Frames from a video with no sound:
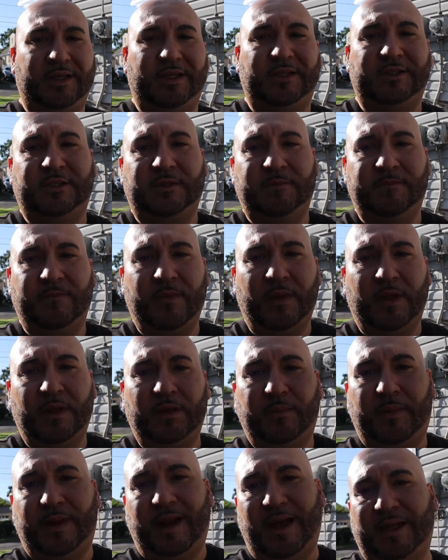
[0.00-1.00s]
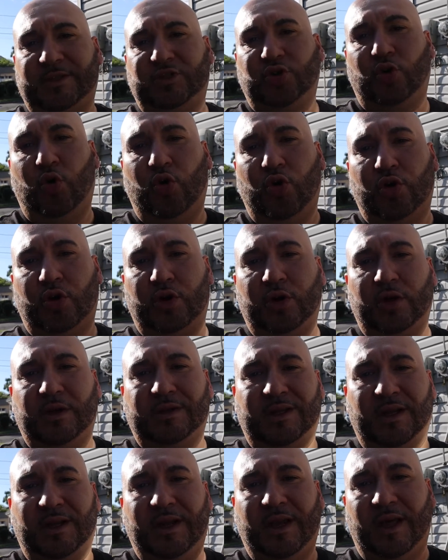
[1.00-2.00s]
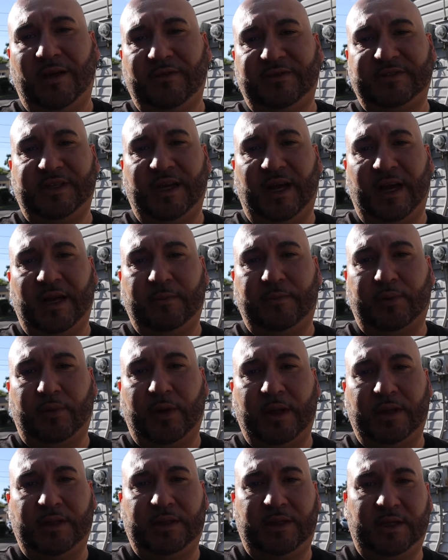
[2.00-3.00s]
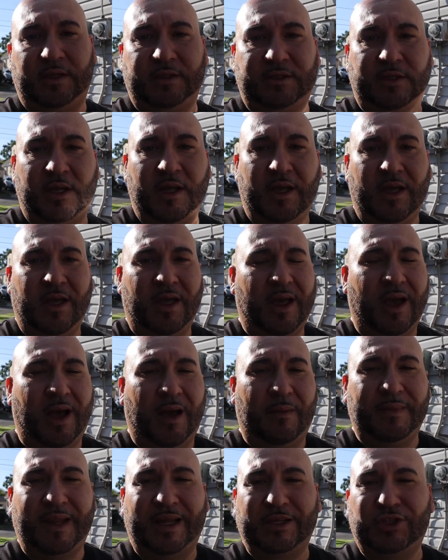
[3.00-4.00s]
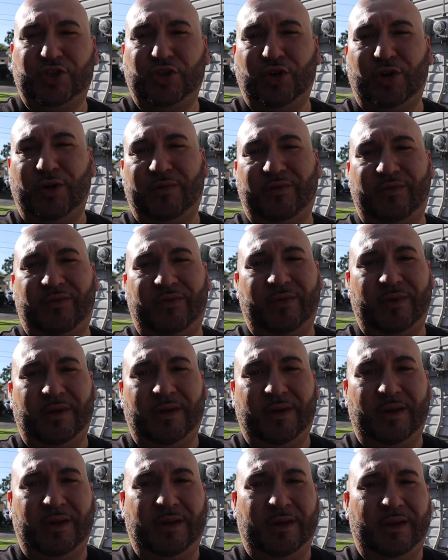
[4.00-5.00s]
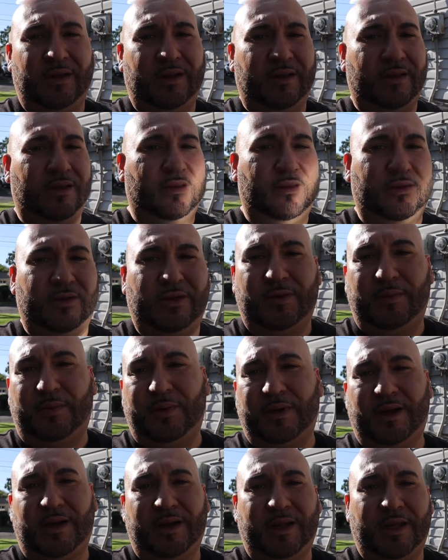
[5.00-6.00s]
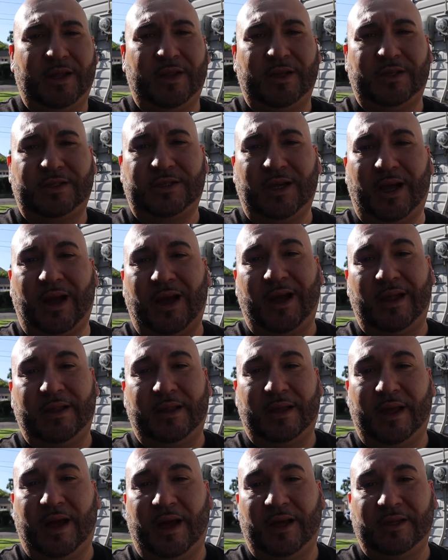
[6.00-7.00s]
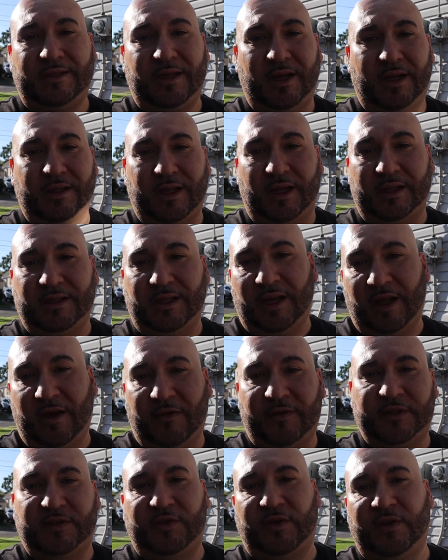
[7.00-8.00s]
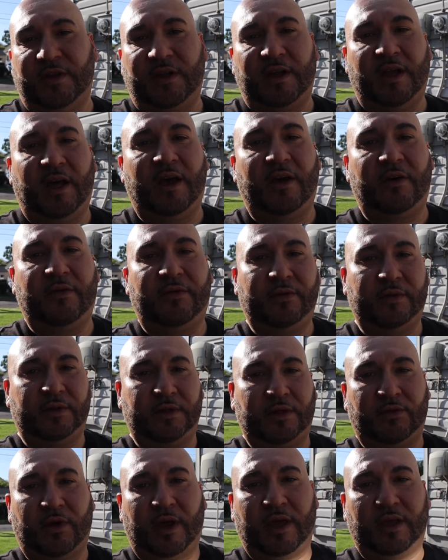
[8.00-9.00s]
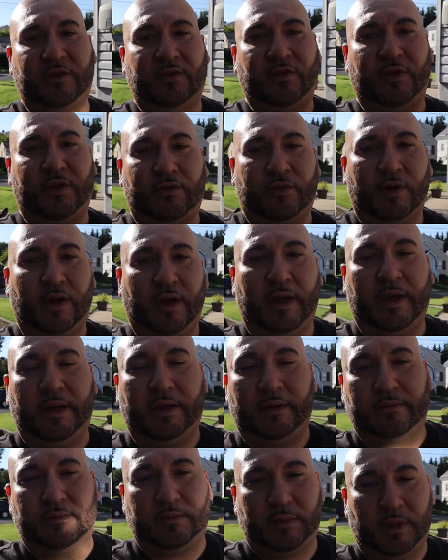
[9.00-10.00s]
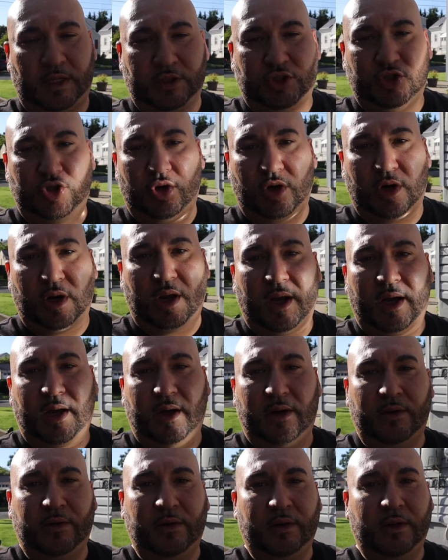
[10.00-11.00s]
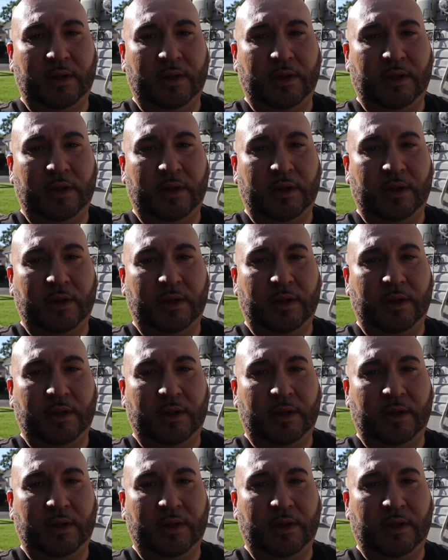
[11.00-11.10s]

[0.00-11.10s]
disc, but I had to order the left side brake disc. I'm not sure if you can put it on either side. The guy said that the left is for the left and the right is for the right. I'm not sure how